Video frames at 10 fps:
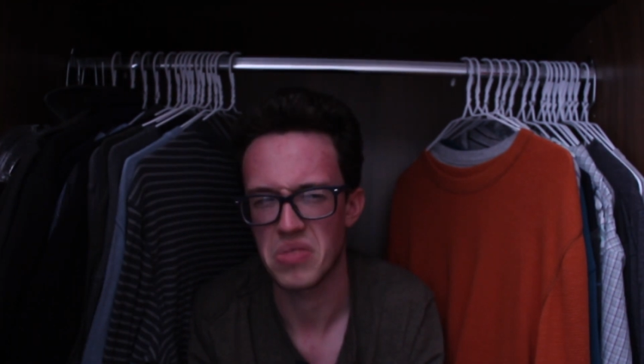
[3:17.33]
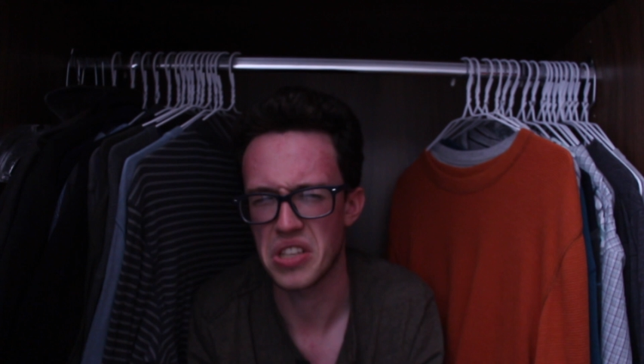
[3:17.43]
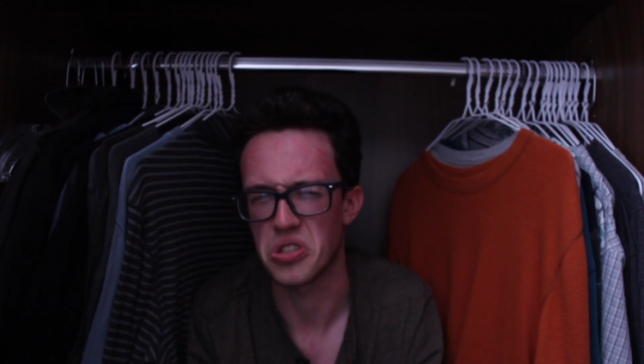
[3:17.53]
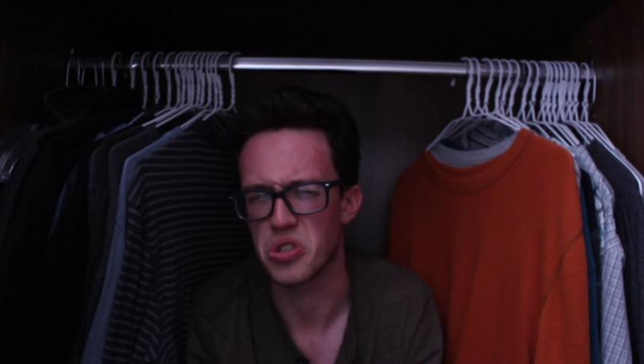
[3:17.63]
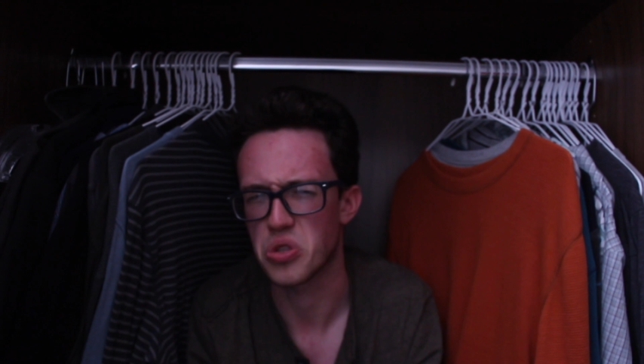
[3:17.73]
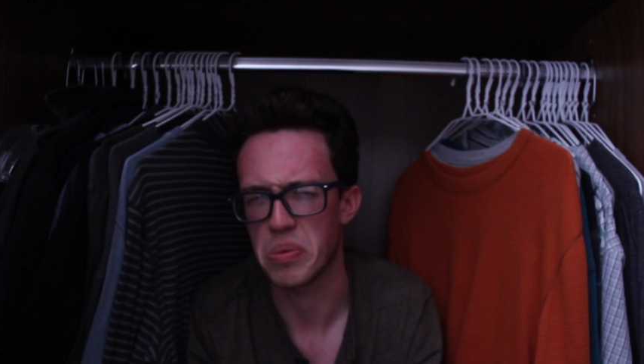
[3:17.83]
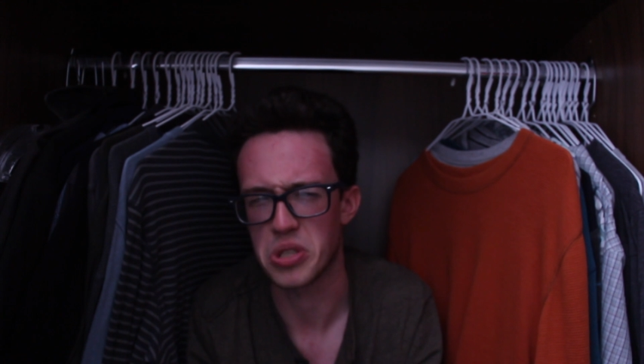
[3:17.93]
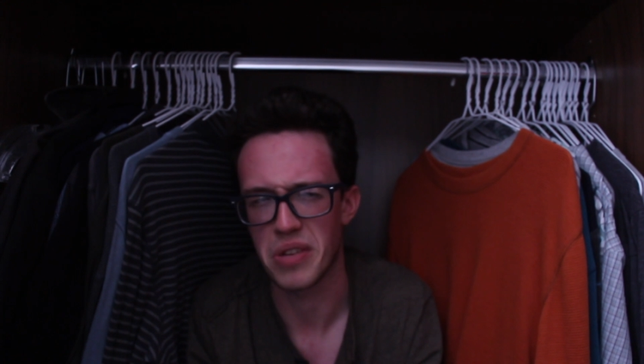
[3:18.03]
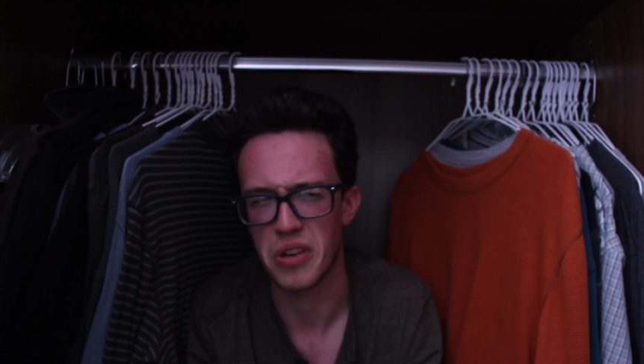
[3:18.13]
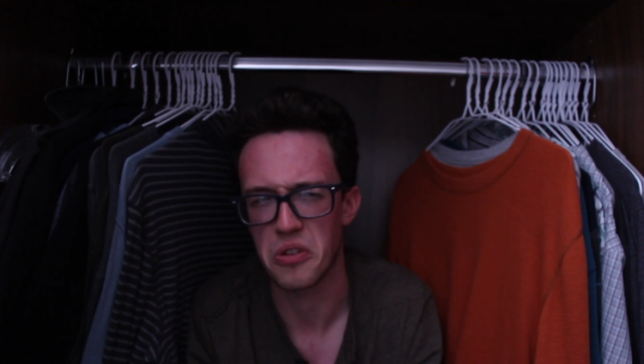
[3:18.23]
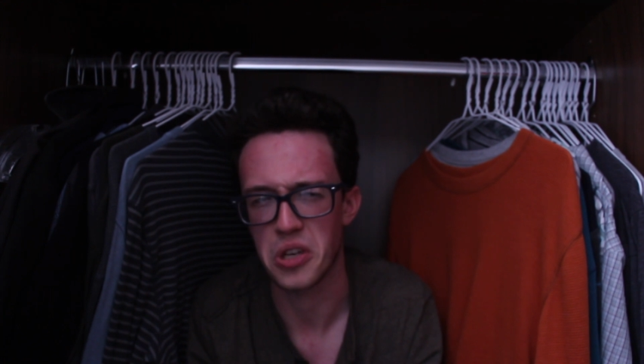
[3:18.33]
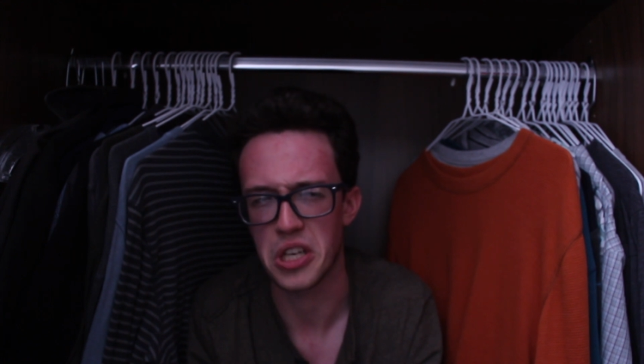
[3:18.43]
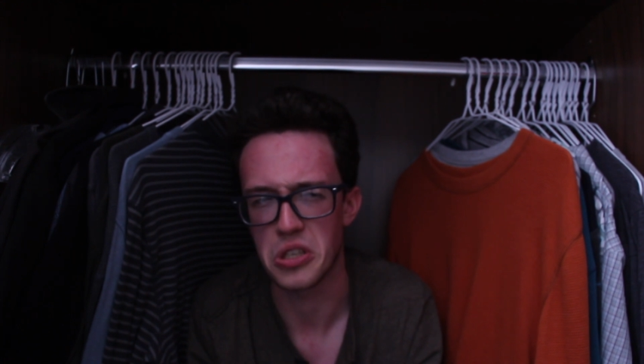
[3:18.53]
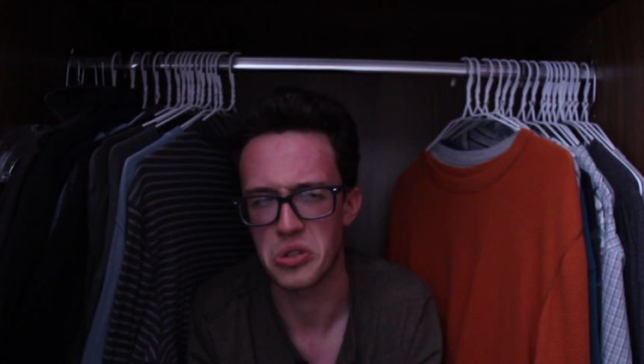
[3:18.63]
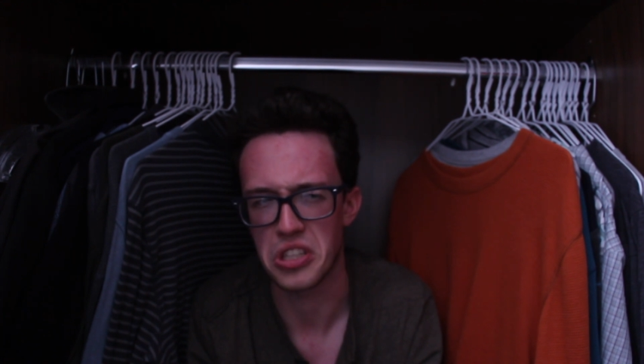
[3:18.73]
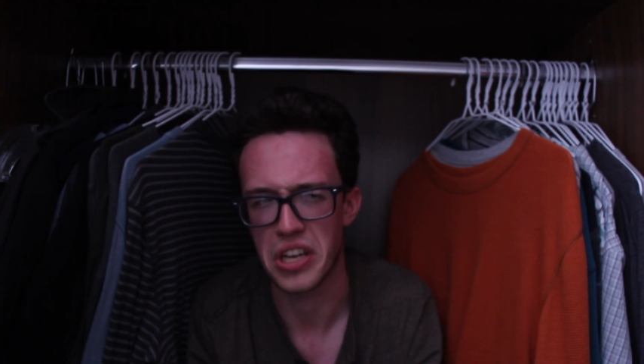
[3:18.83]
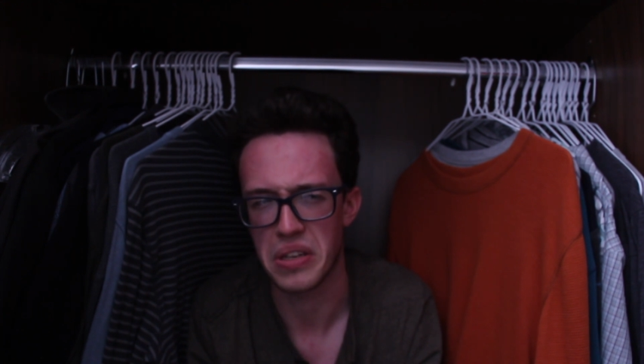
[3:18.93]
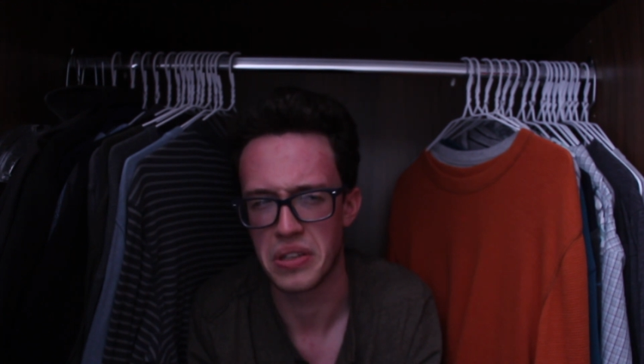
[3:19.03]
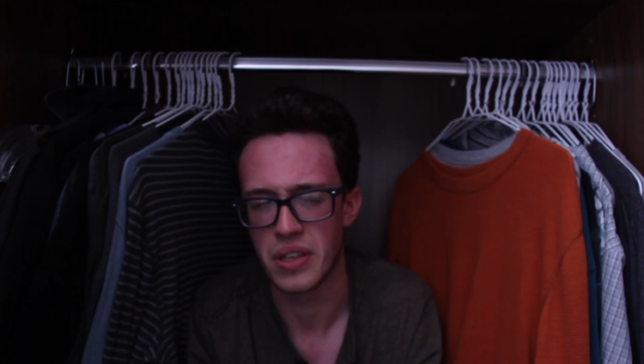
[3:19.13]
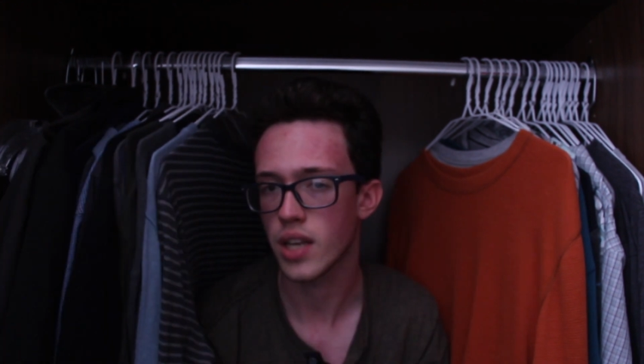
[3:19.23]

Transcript: that's a description I'm never going to use again.